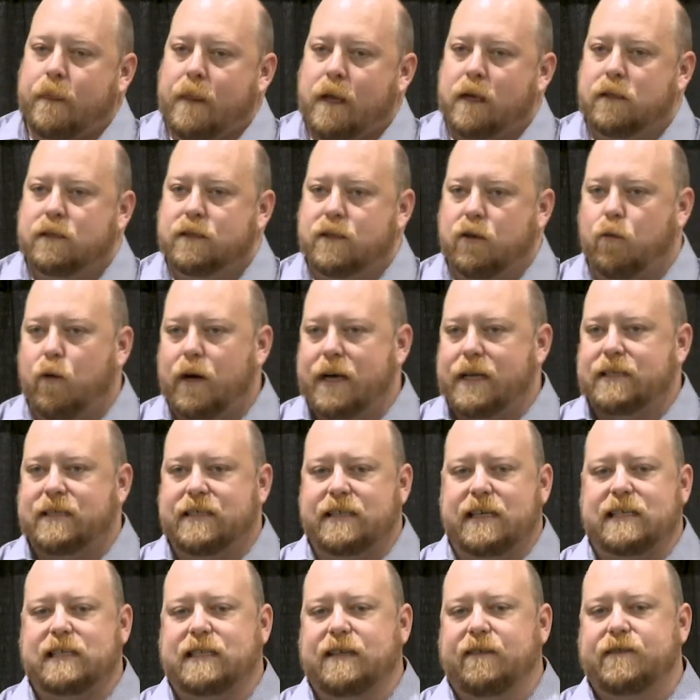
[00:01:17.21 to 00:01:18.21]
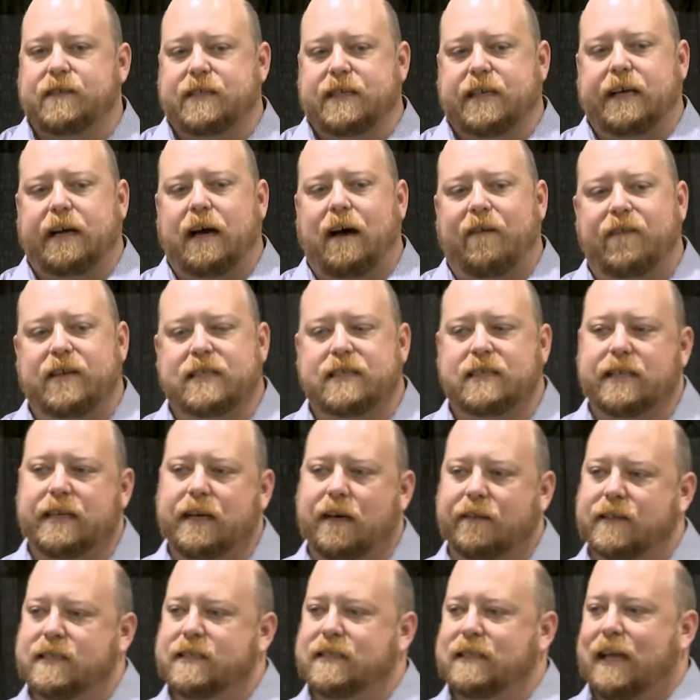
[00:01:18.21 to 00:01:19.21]
So what is CSfC? Obviously
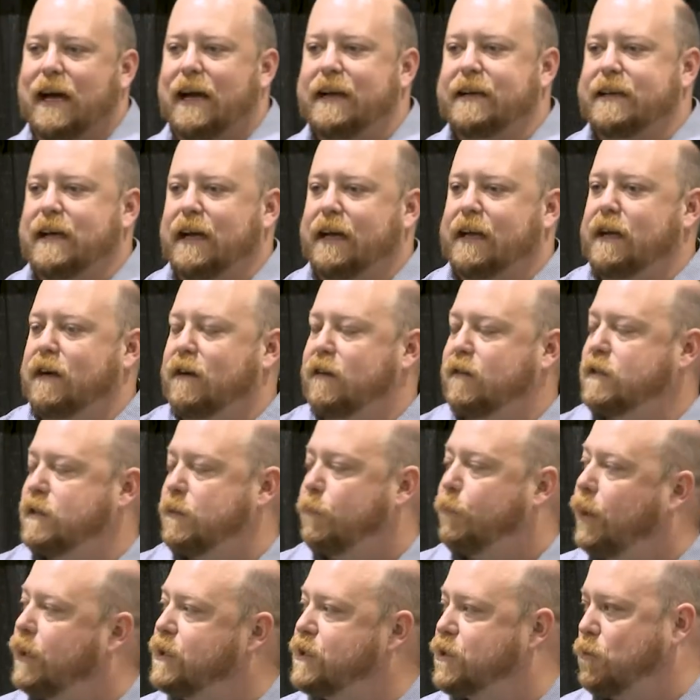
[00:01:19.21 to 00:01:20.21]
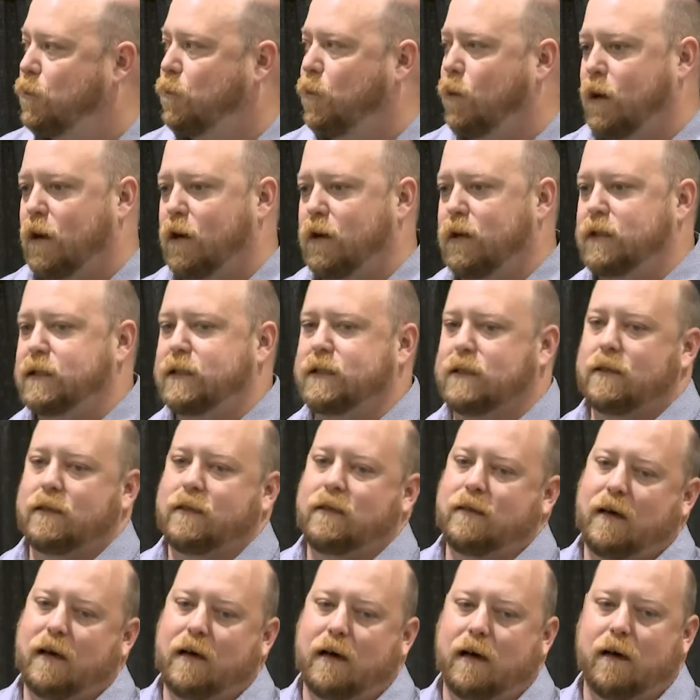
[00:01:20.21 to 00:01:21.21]
on the slide deck here, there's a bunch of words.
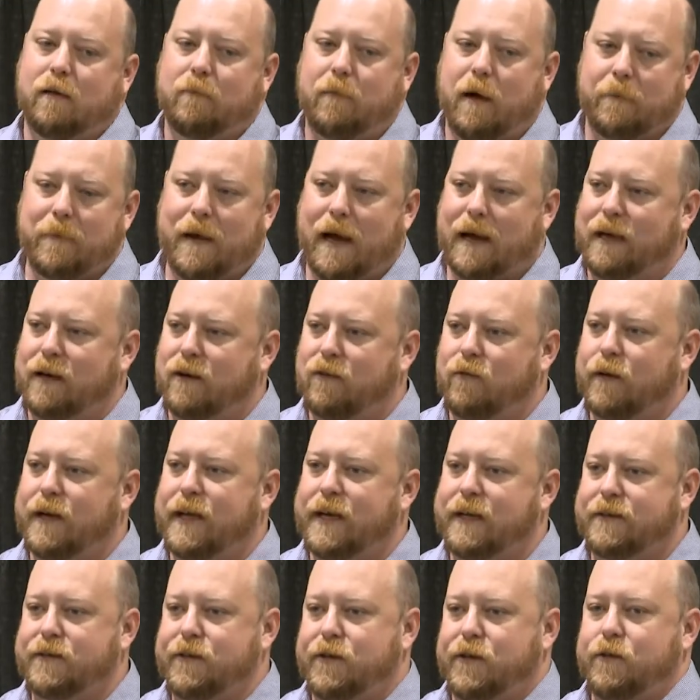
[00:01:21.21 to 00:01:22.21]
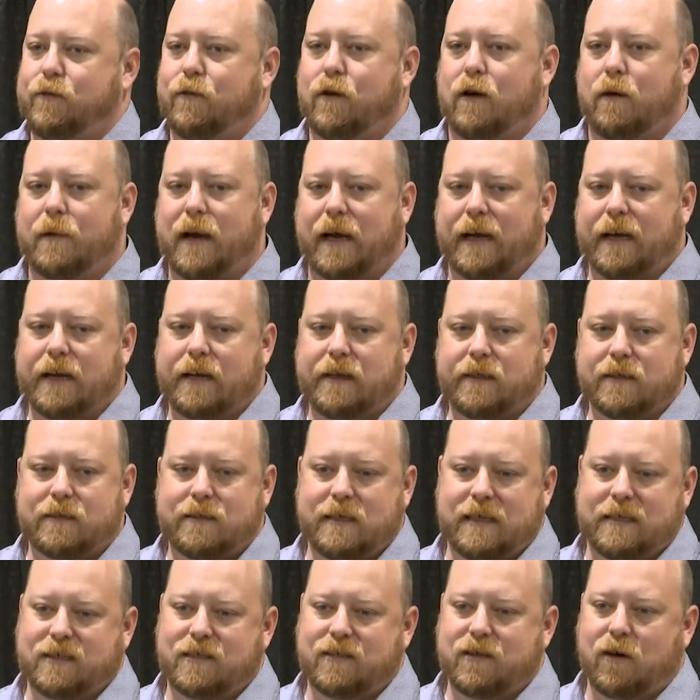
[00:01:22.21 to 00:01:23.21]
I'm not going to read it to you. I'm not going
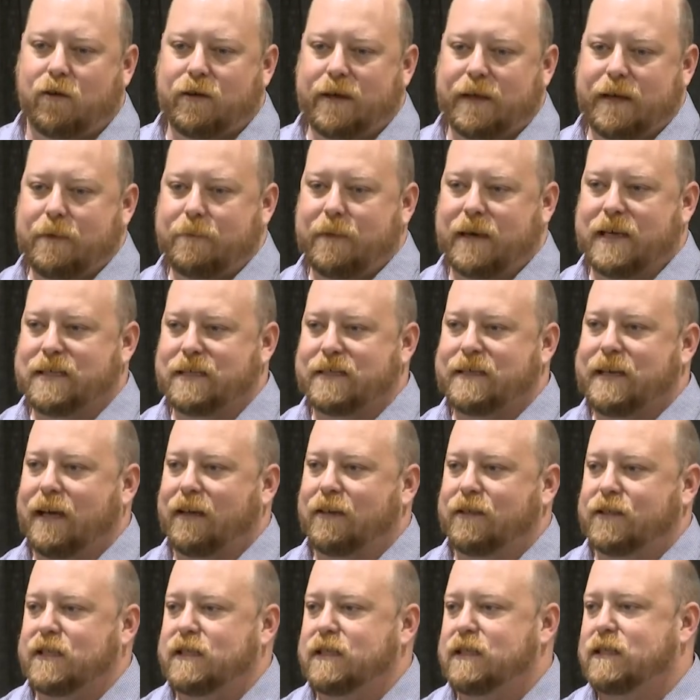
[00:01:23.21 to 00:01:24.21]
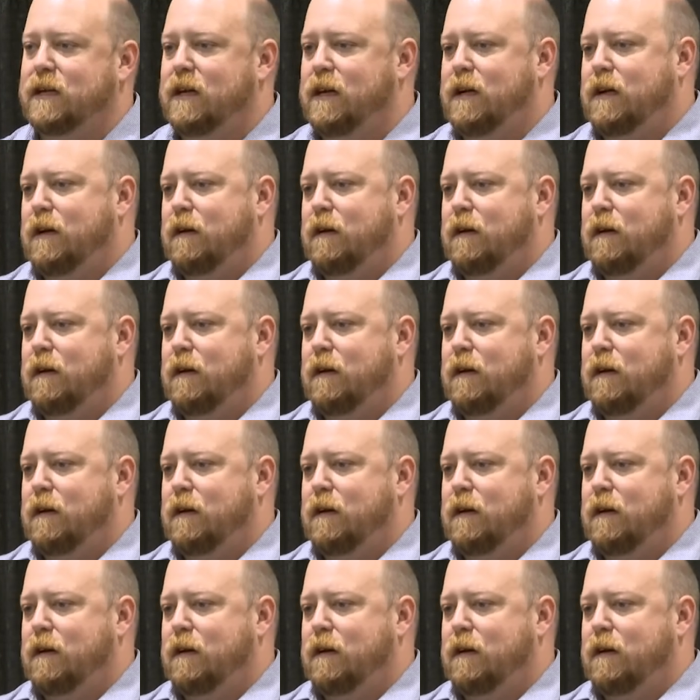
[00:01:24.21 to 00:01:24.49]
to insult anybody's intelligence.